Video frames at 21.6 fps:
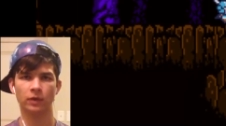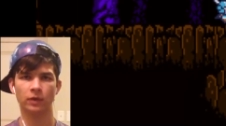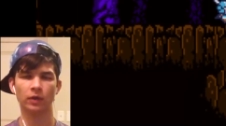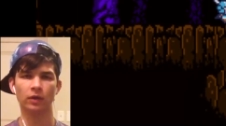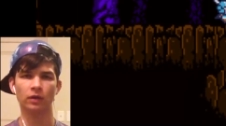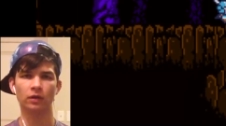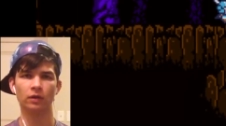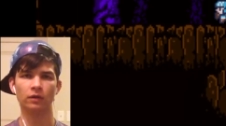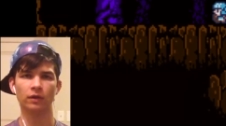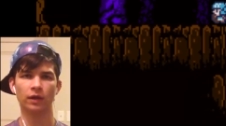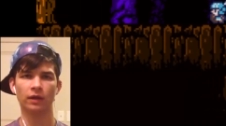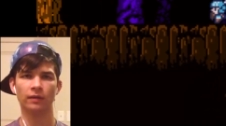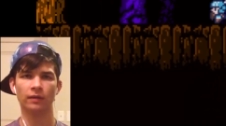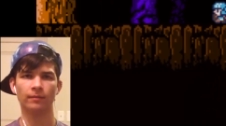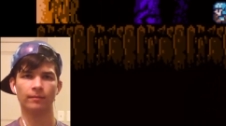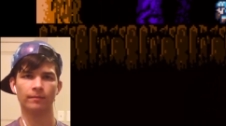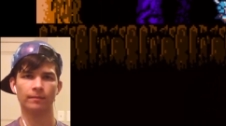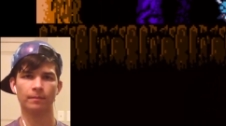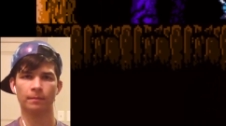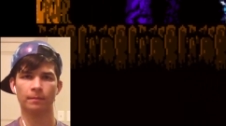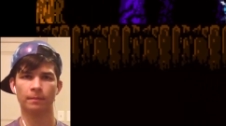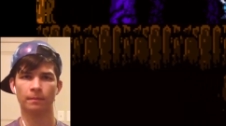Good, okay.
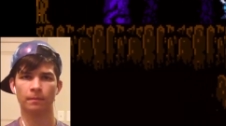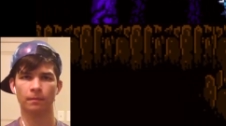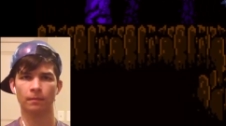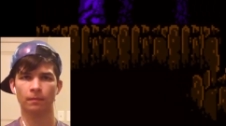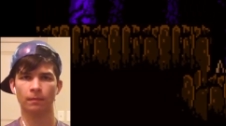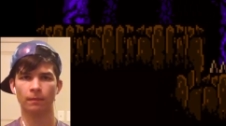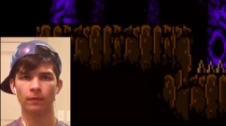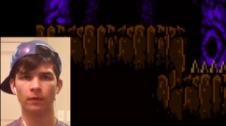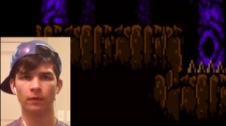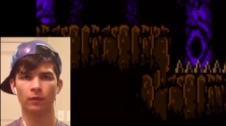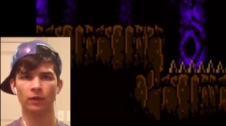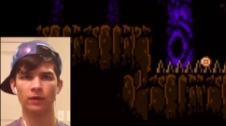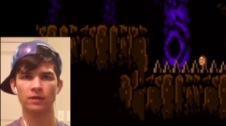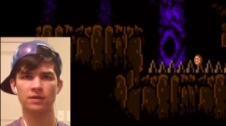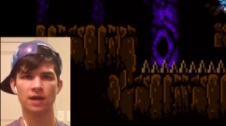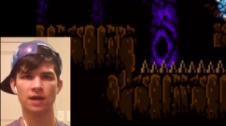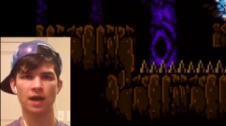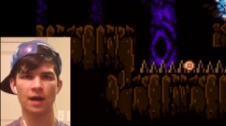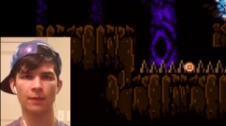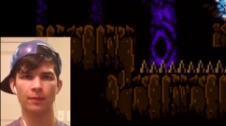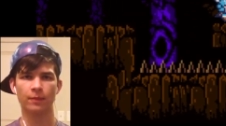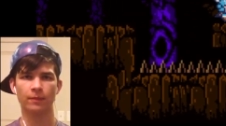Don't hit the
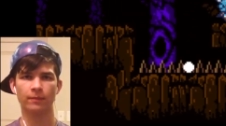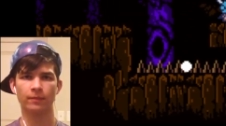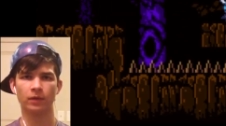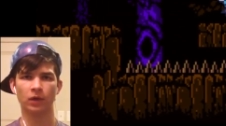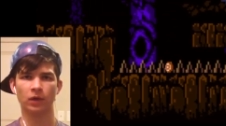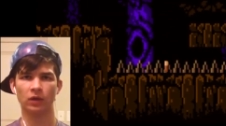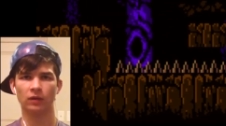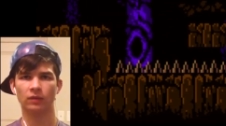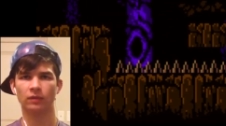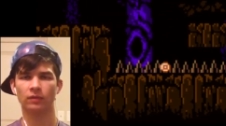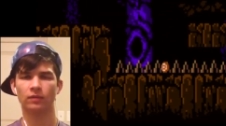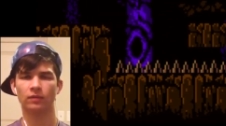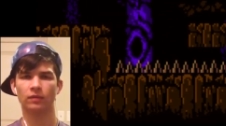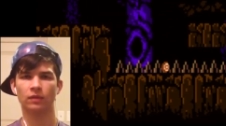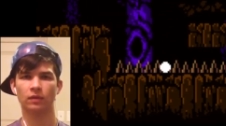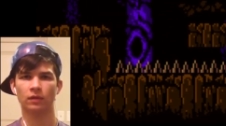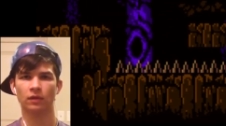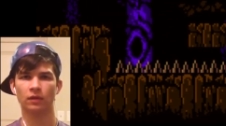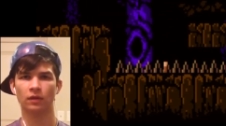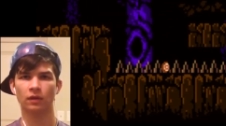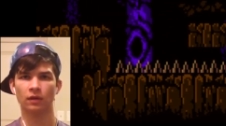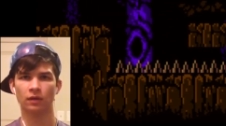top. Good.
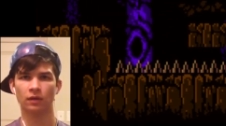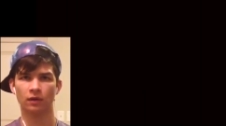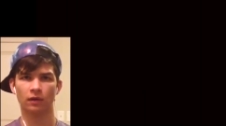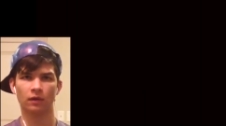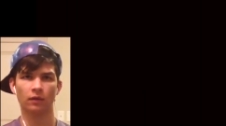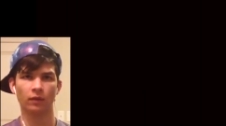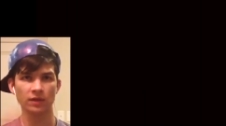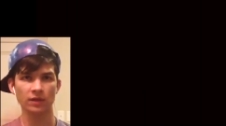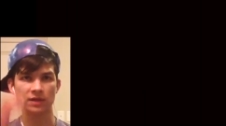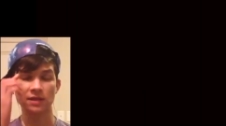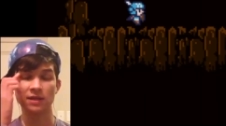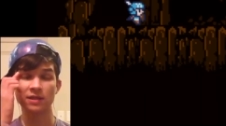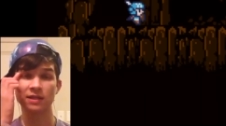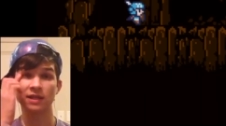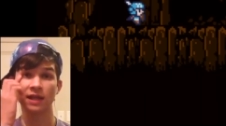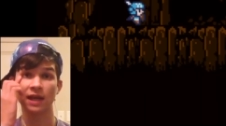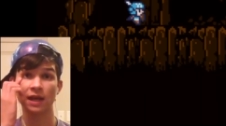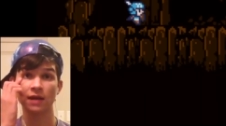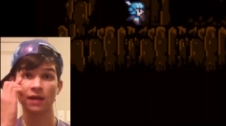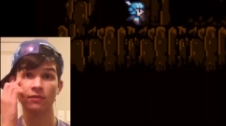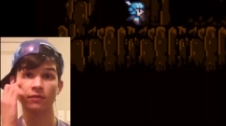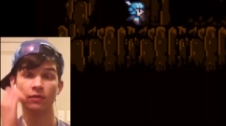What's in this
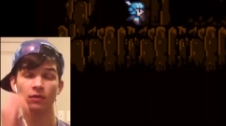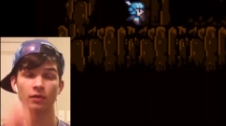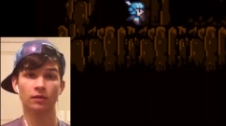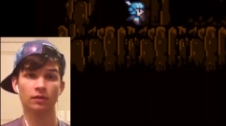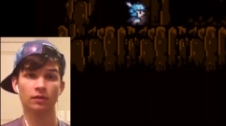cave?